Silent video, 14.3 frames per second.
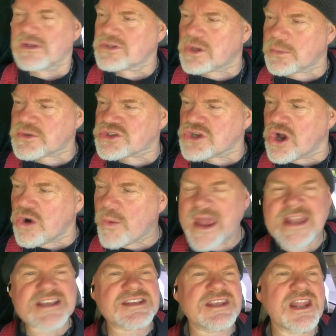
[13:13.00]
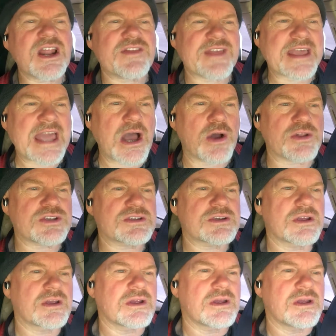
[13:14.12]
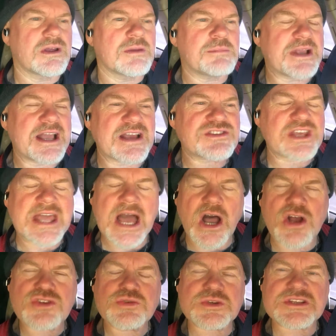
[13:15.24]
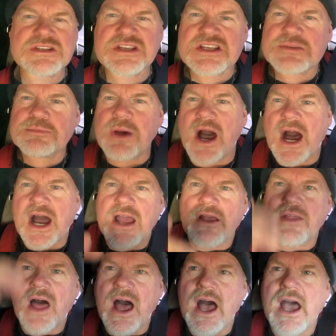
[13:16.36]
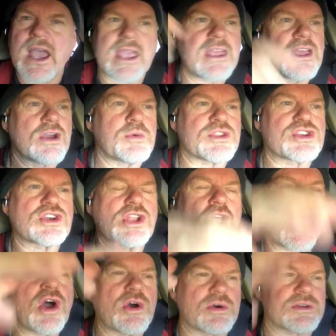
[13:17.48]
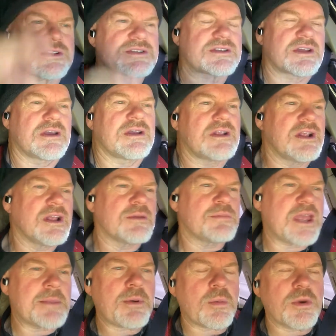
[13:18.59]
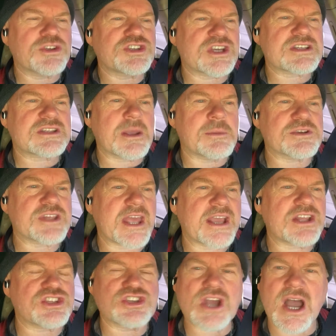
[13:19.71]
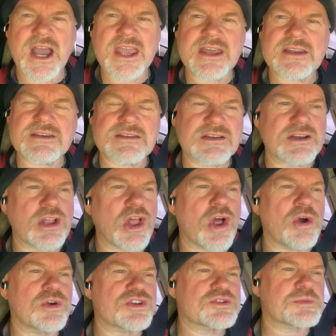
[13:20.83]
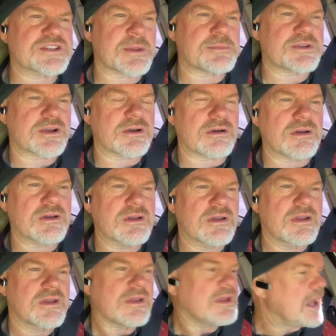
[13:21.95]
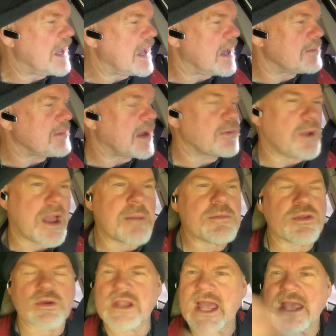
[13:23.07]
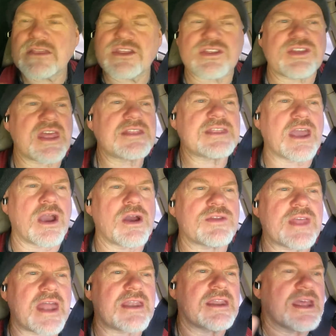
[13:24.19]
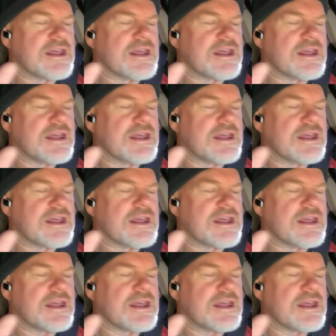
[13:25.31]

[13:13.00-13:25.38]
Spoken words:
There was no way to sit on the couch because the couch was just pile high with clothes. People would just, it was like a giant clothes receptacle. And my grandmother laid the thing there, and then